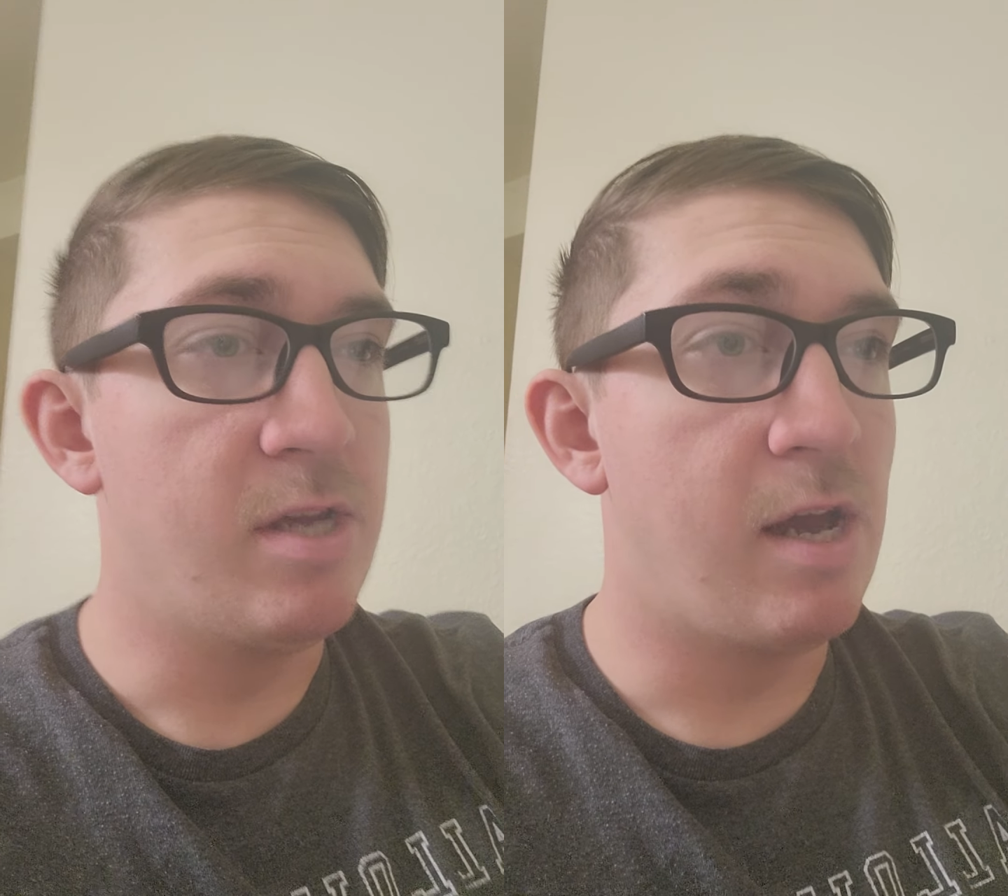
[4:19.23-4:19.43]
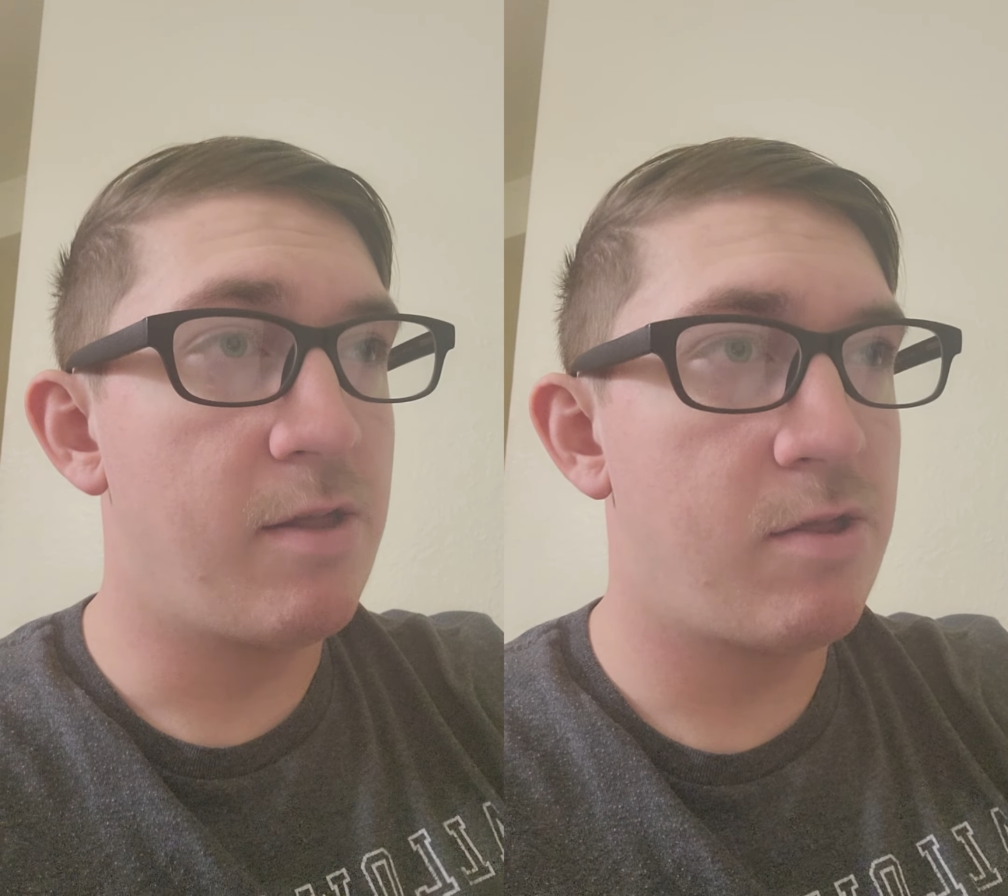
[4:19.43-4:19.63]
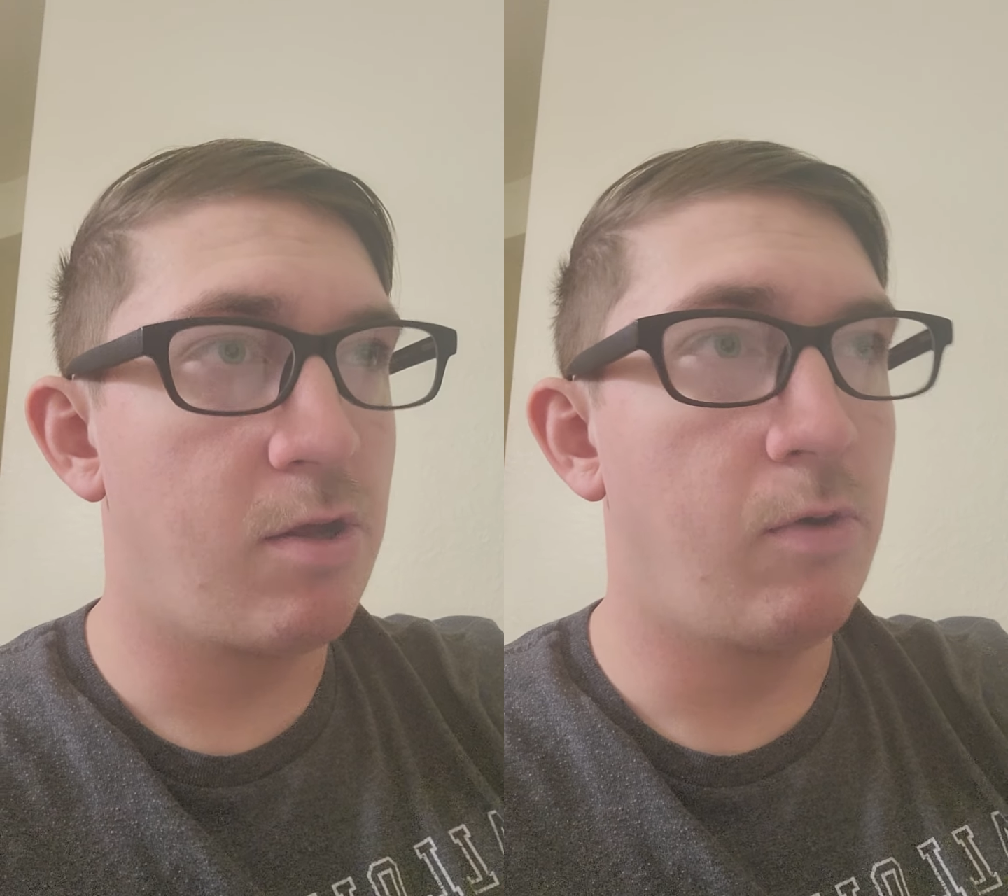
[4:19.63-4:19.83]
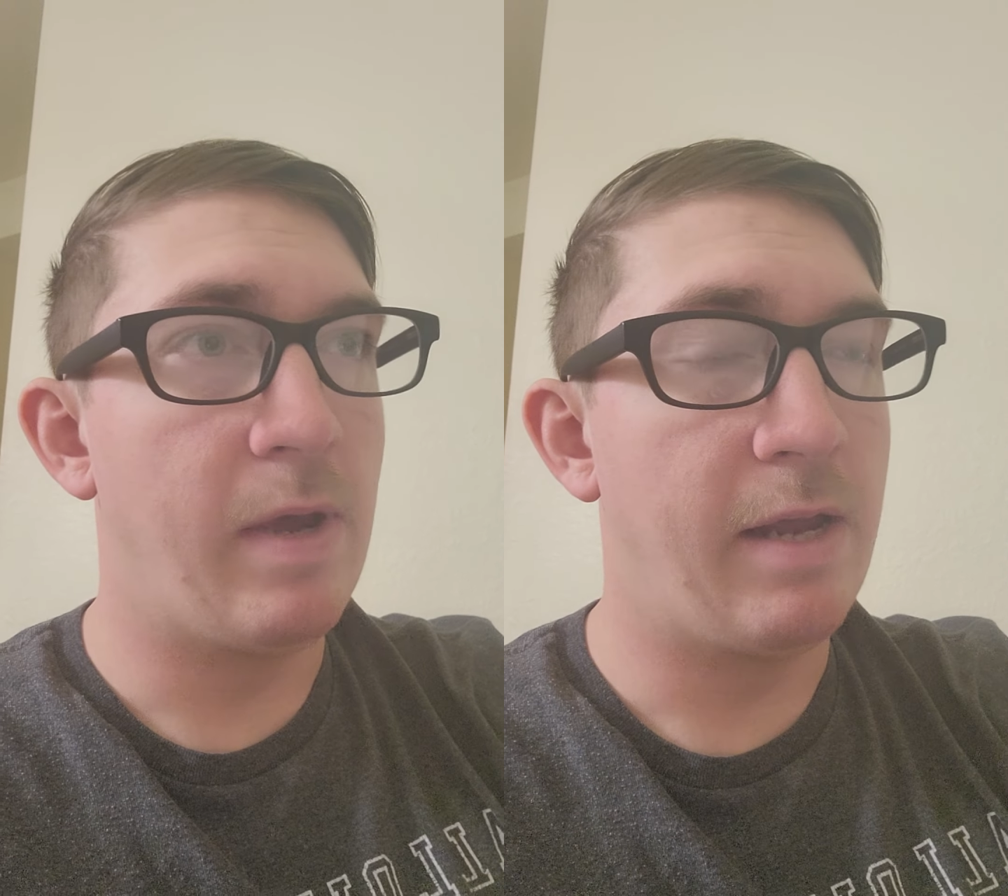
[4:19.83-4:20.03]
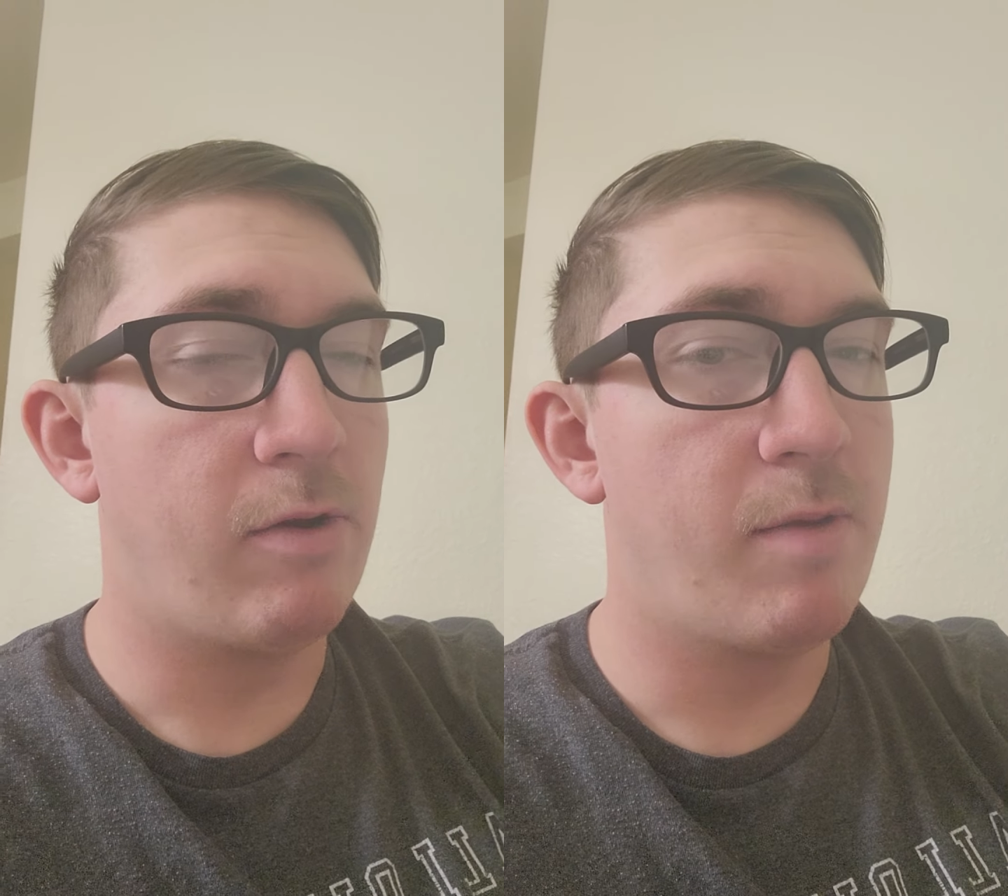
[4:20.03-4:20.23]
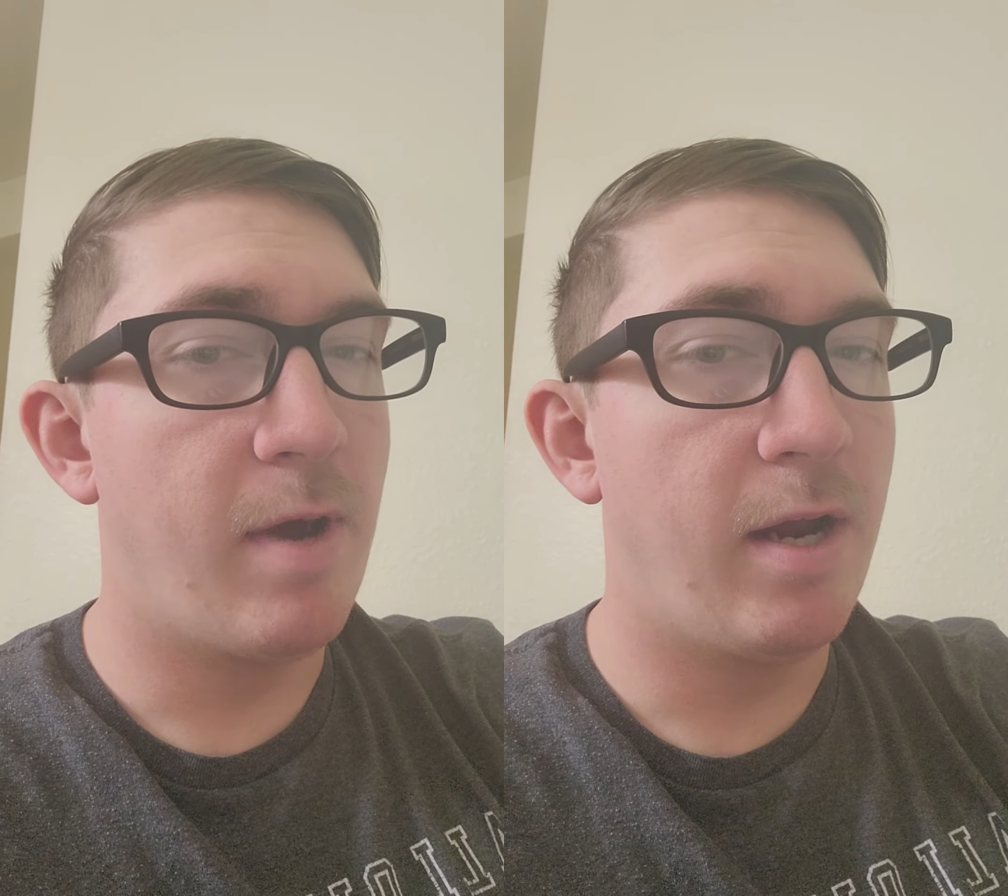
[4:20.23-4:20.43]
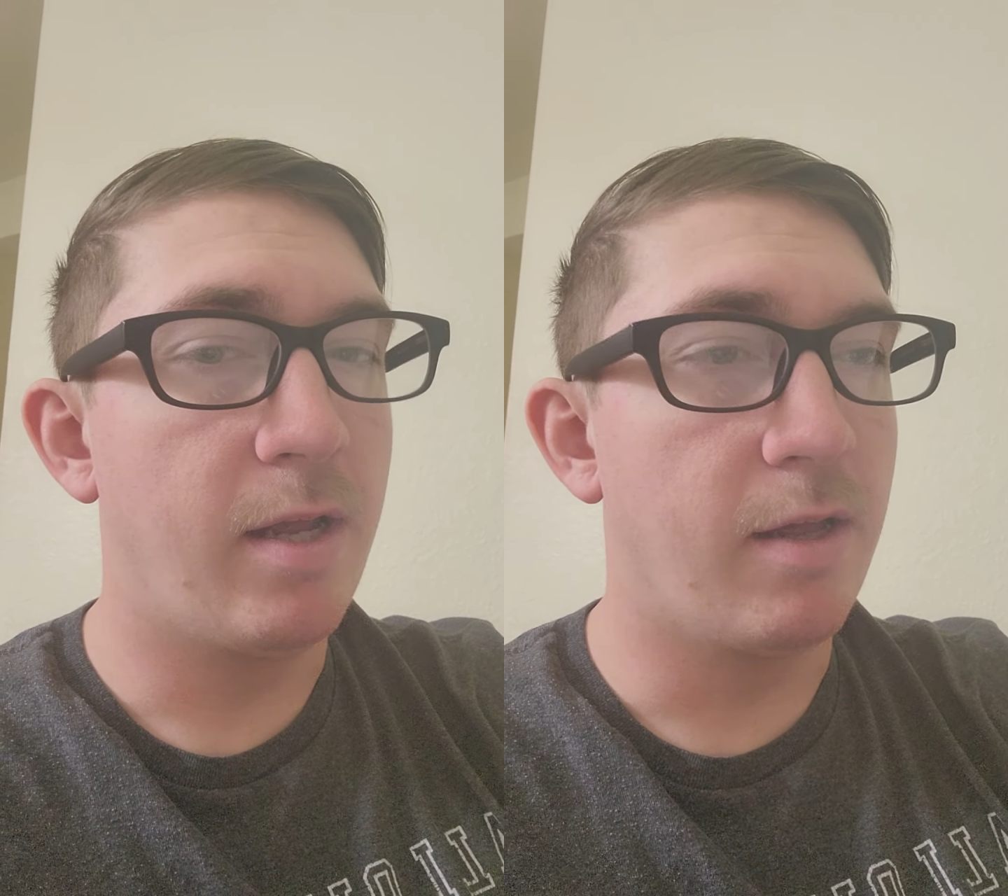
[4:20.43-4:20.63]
got so angry about it,